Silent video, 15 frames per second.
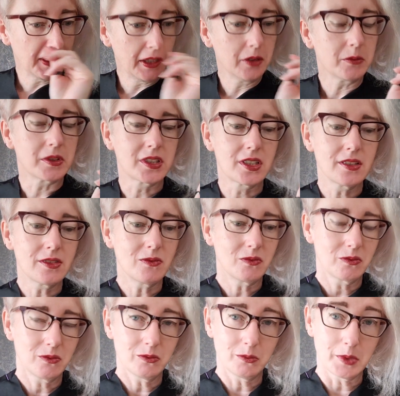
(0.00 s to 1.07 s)
which is
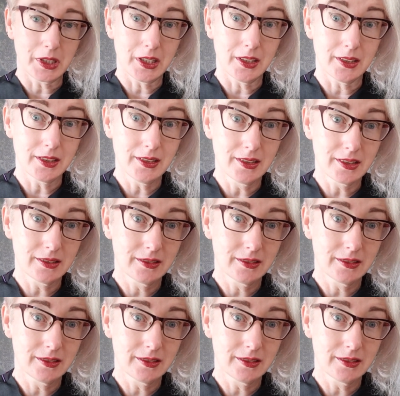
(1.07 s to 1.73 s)
weird.